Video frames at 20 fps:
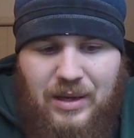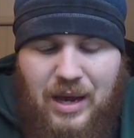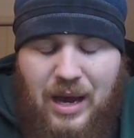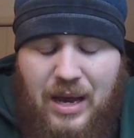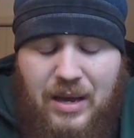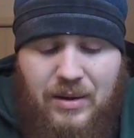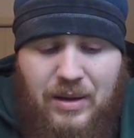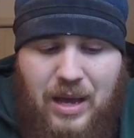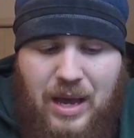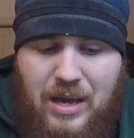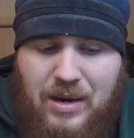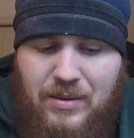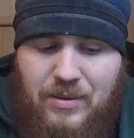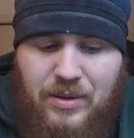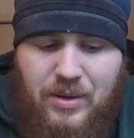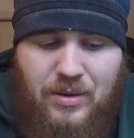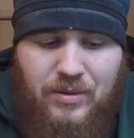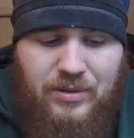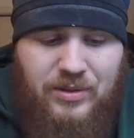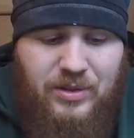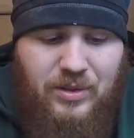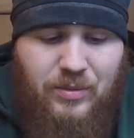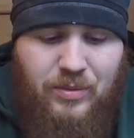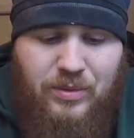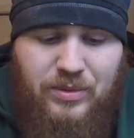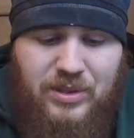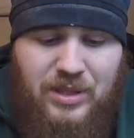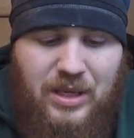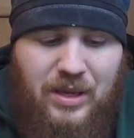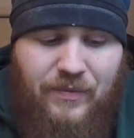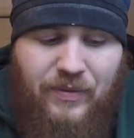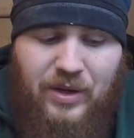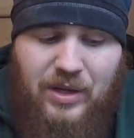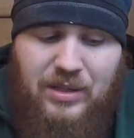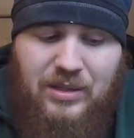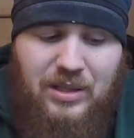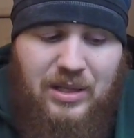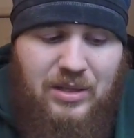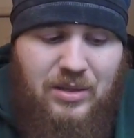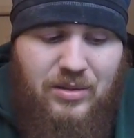I don't know. So we'll see. If it
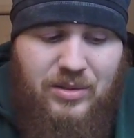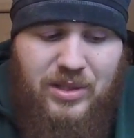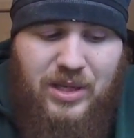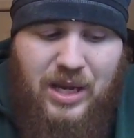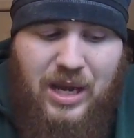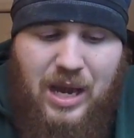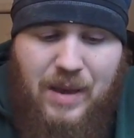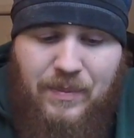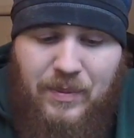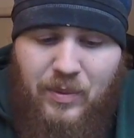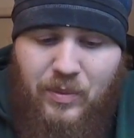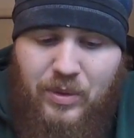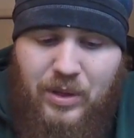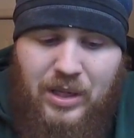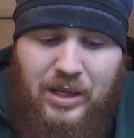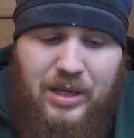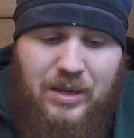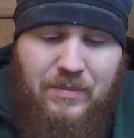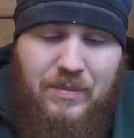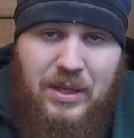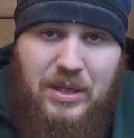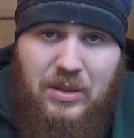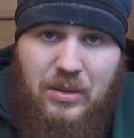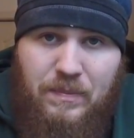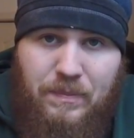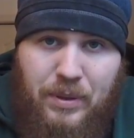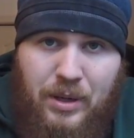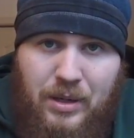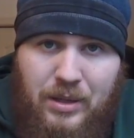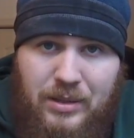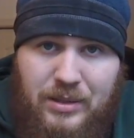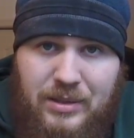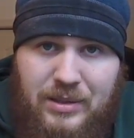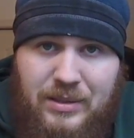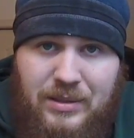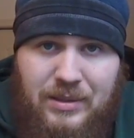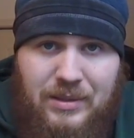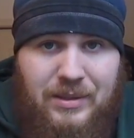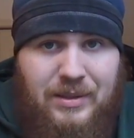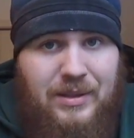continues to happen when I get my new
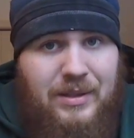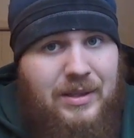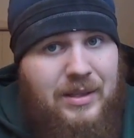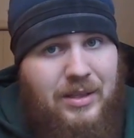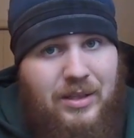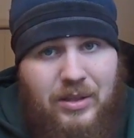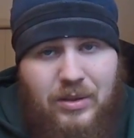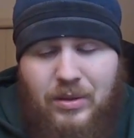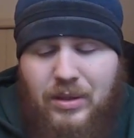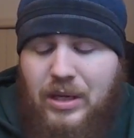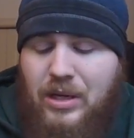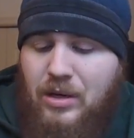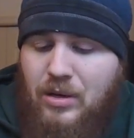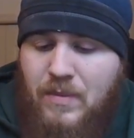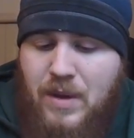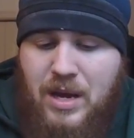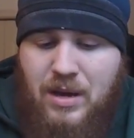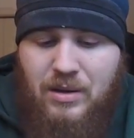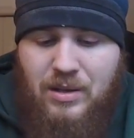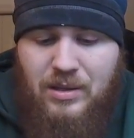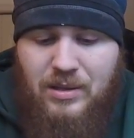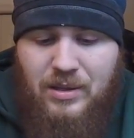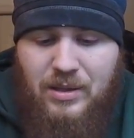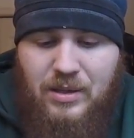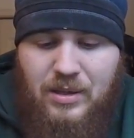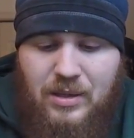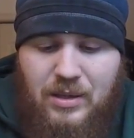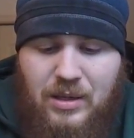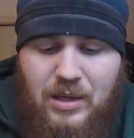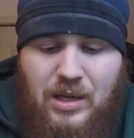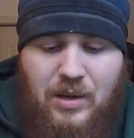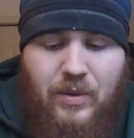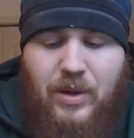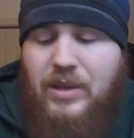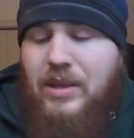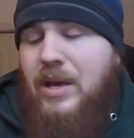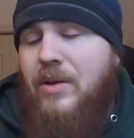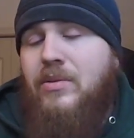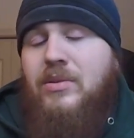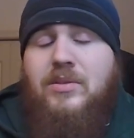parts, you'll hear about it.
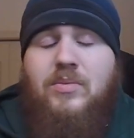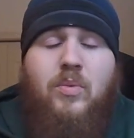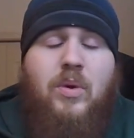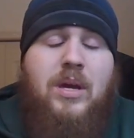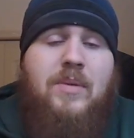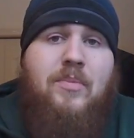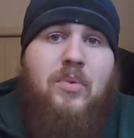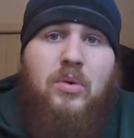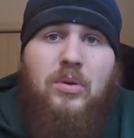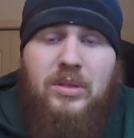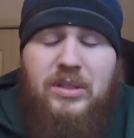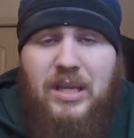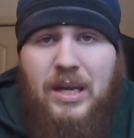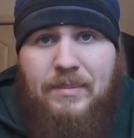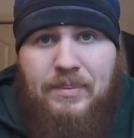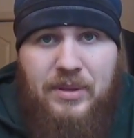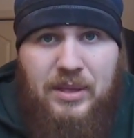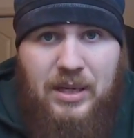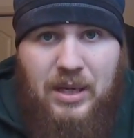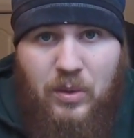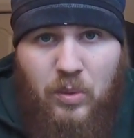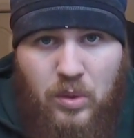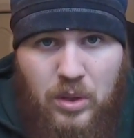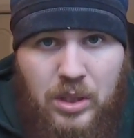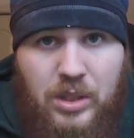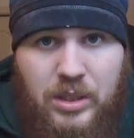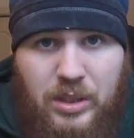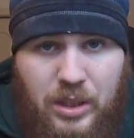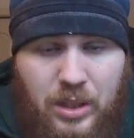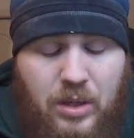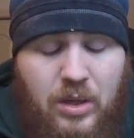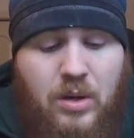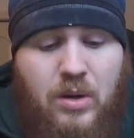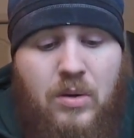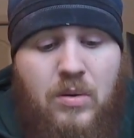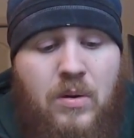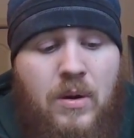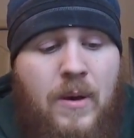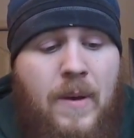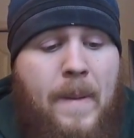Anyway, that was way more in depth than I wanted to
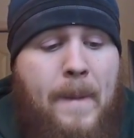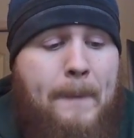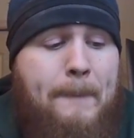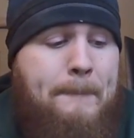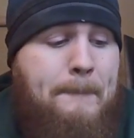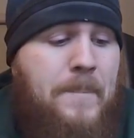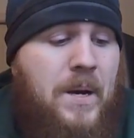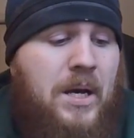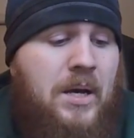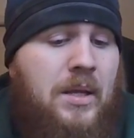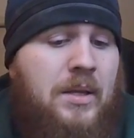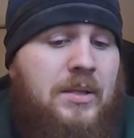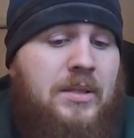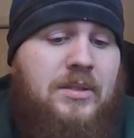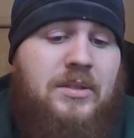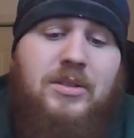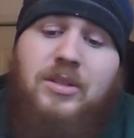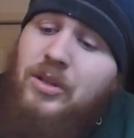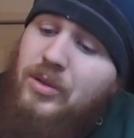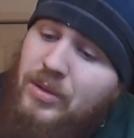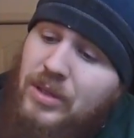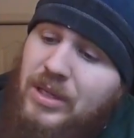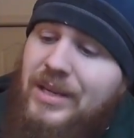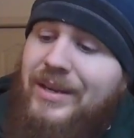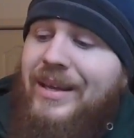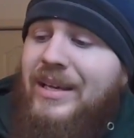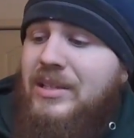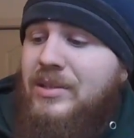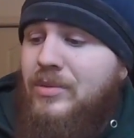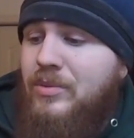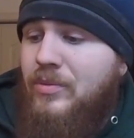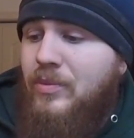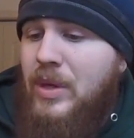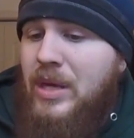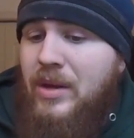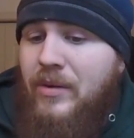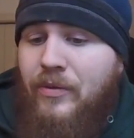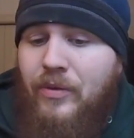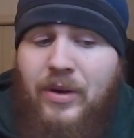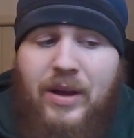go. But tune in next
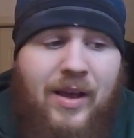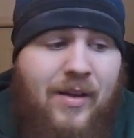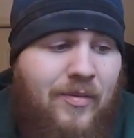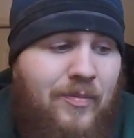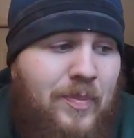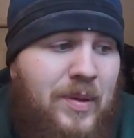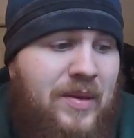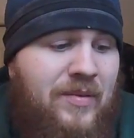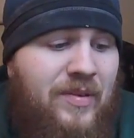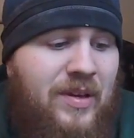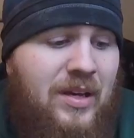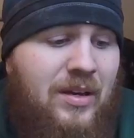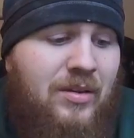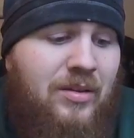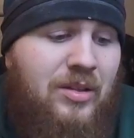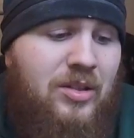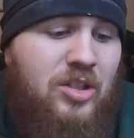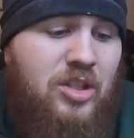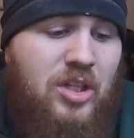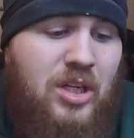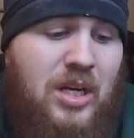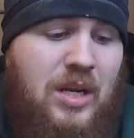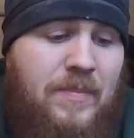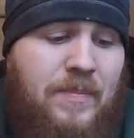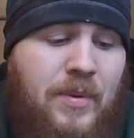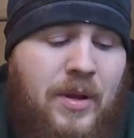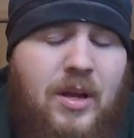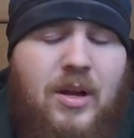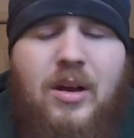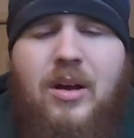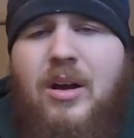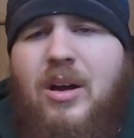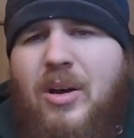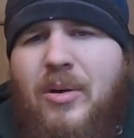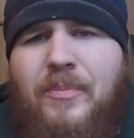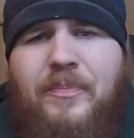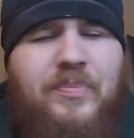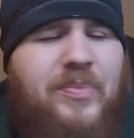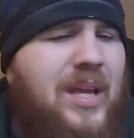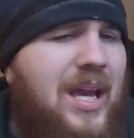week for FPV on the cheap.
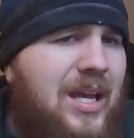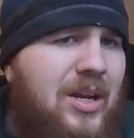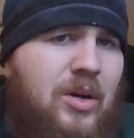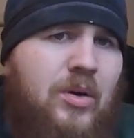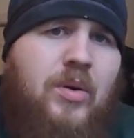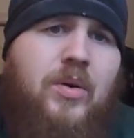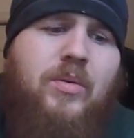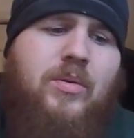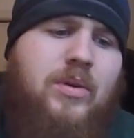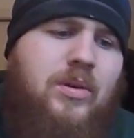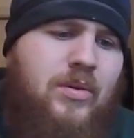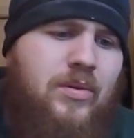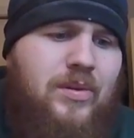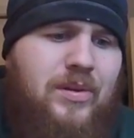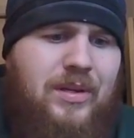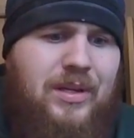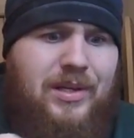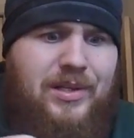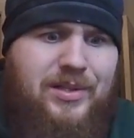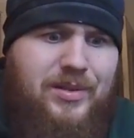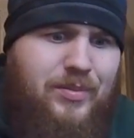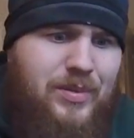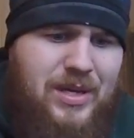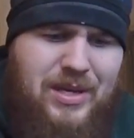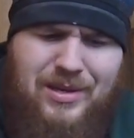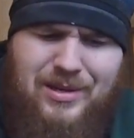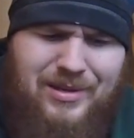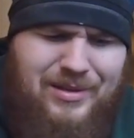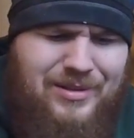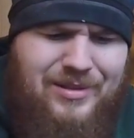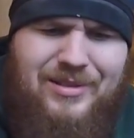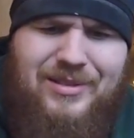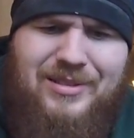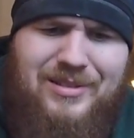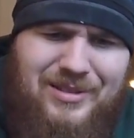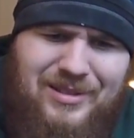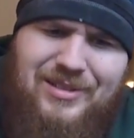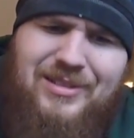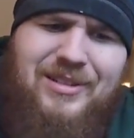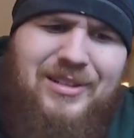Oh, I know what we're doing next week.
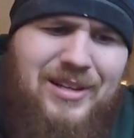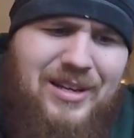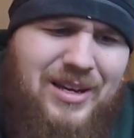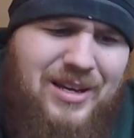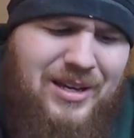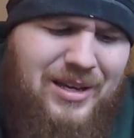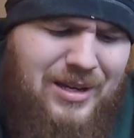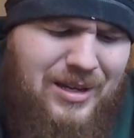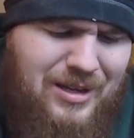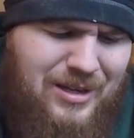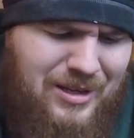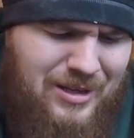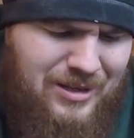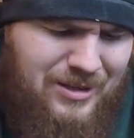Duh.